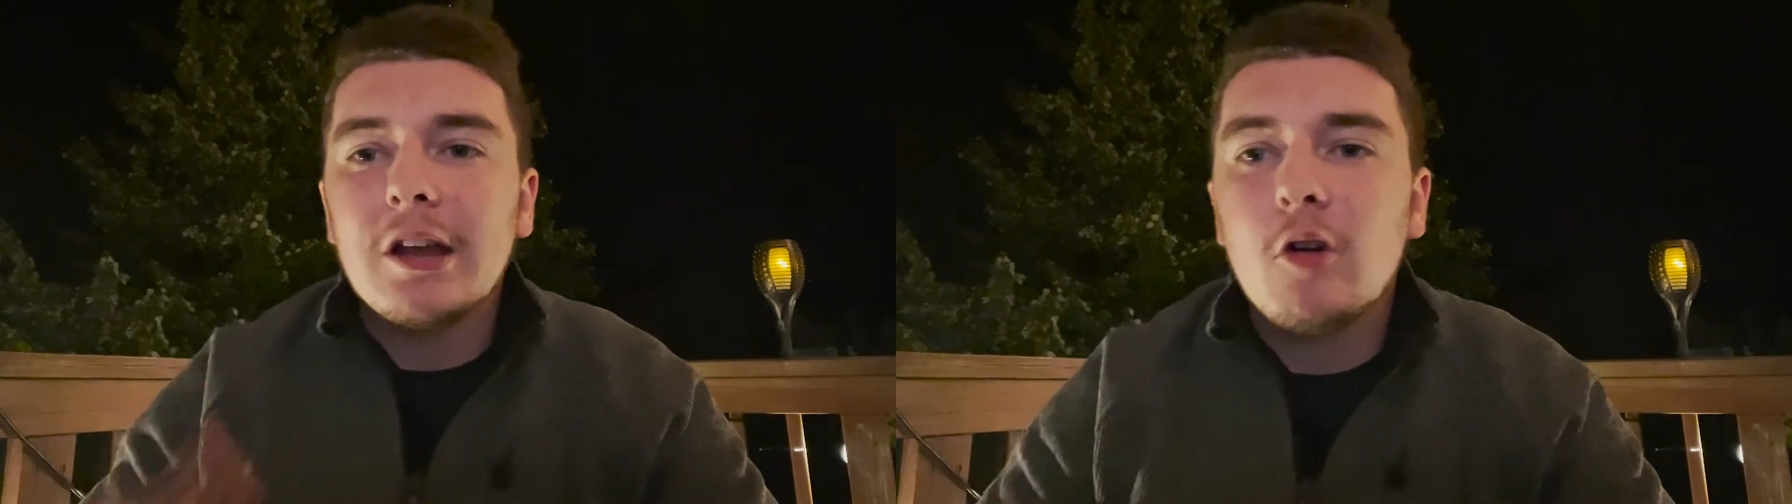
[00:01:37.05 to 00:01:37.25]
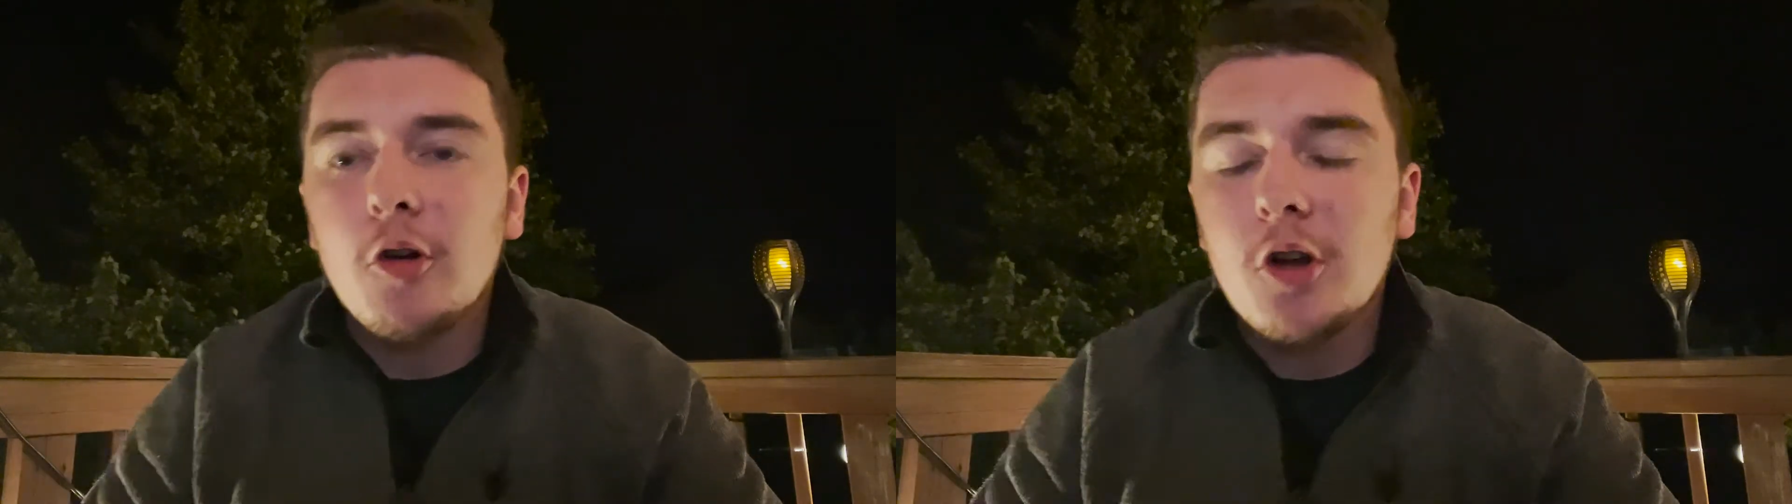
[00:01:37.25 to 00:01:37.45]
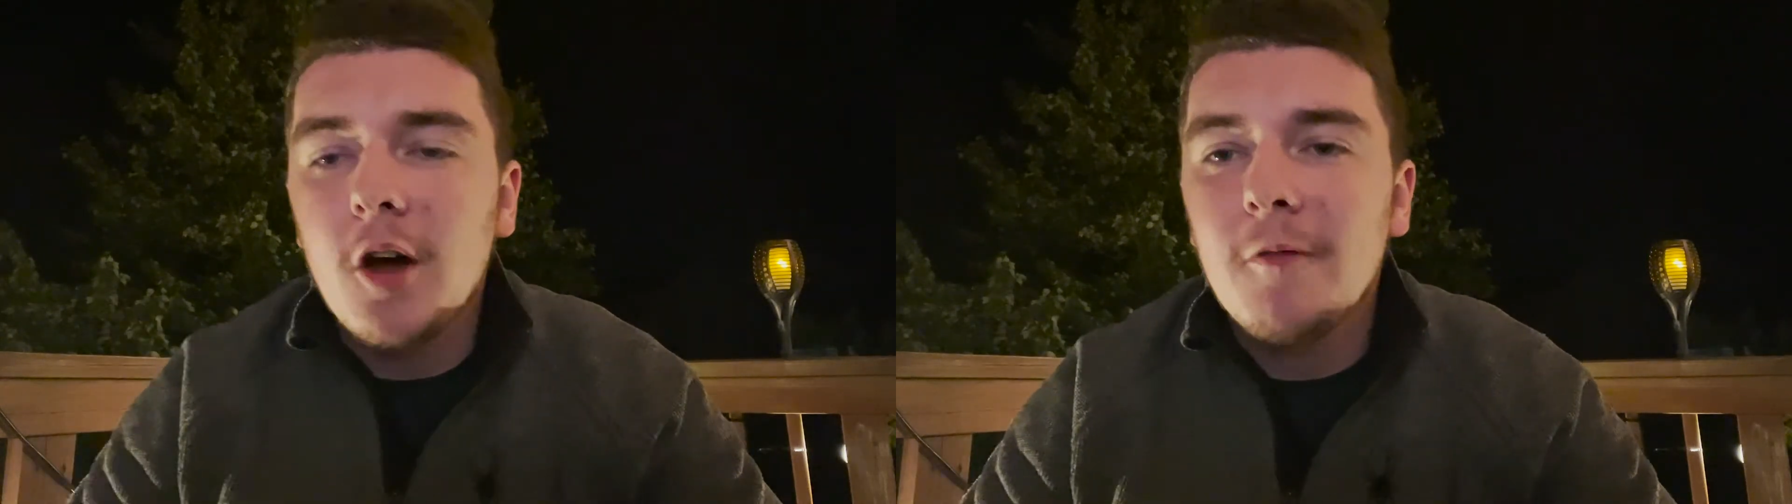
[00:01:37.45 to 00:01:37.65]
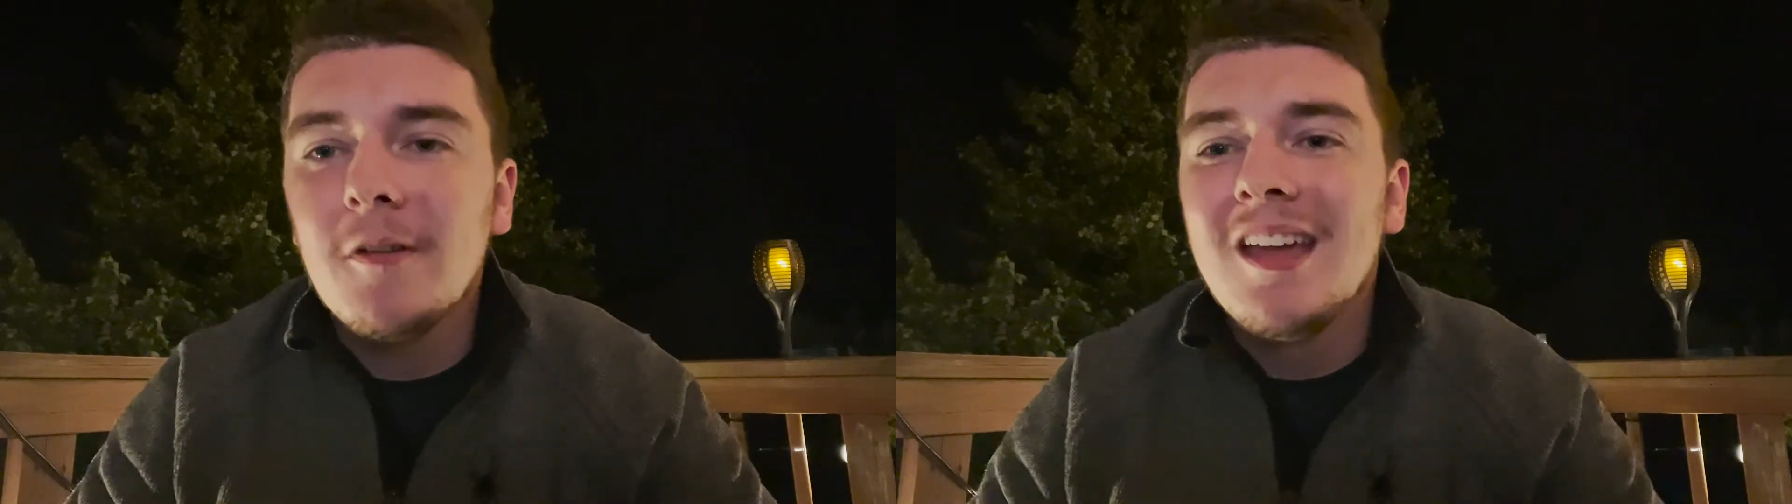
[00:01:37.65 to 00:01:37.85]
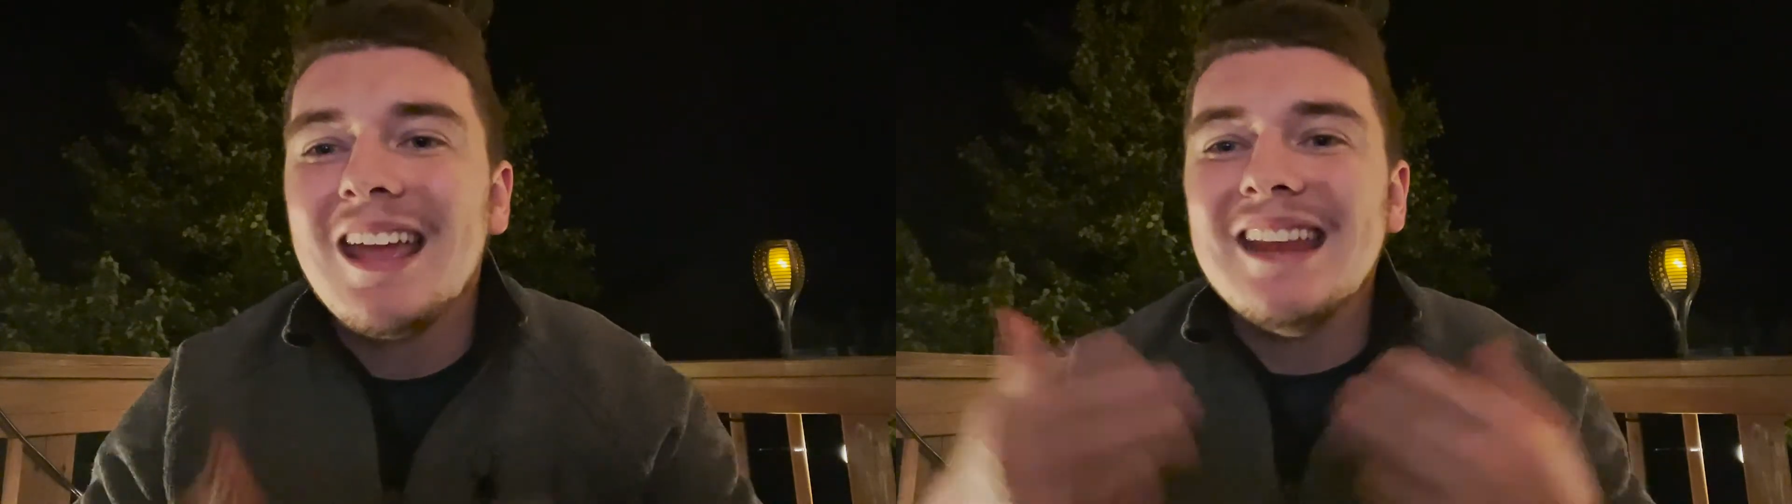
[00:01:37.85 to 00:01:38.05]
card off
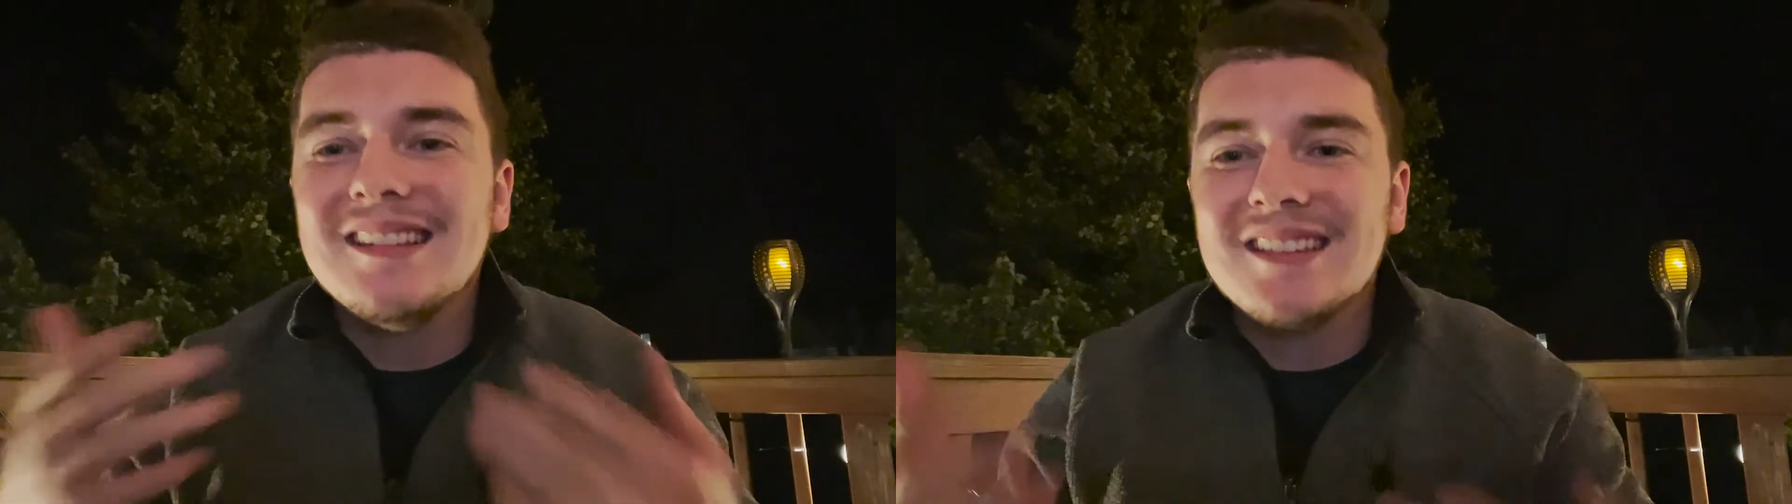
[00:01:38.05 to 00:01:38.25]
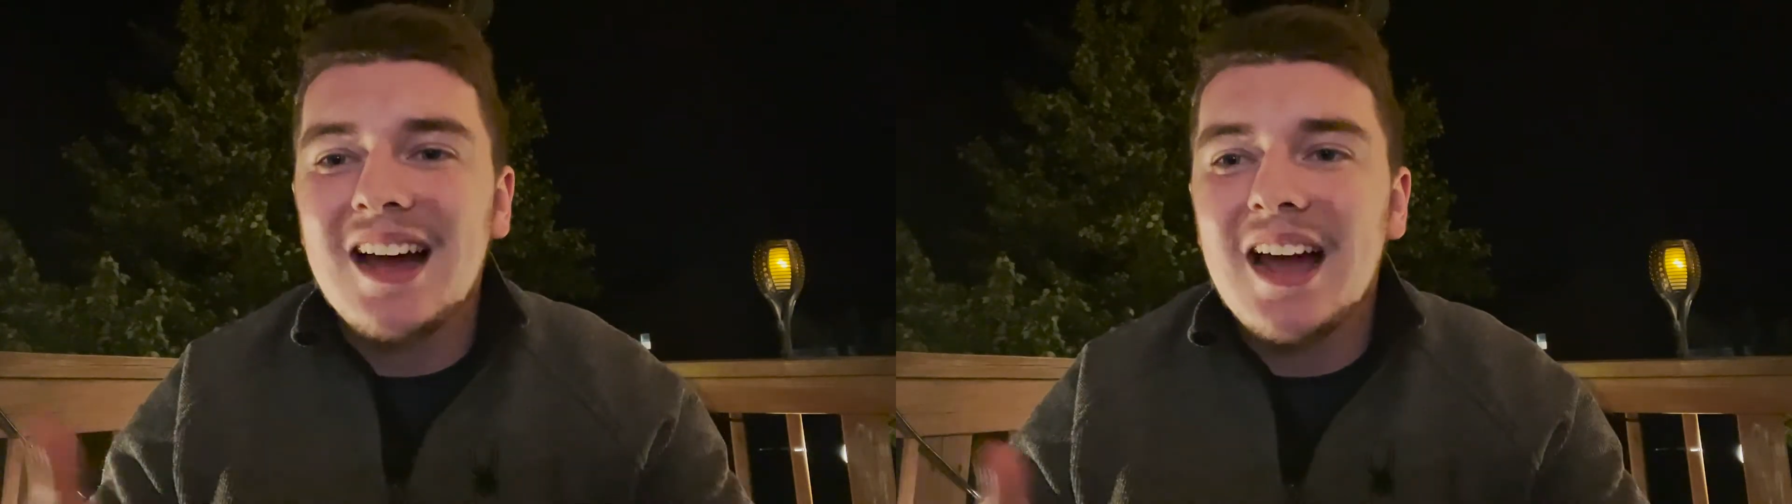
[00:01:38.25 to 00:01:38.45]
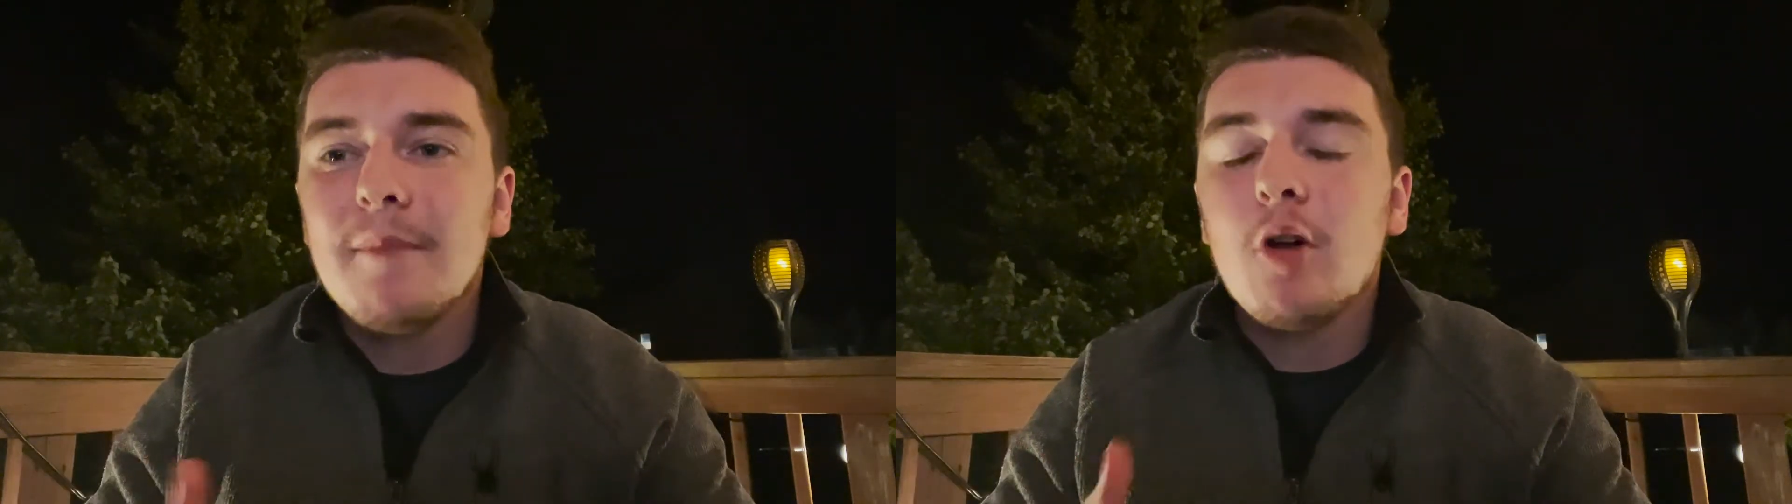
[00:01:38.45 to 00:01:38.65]
in time?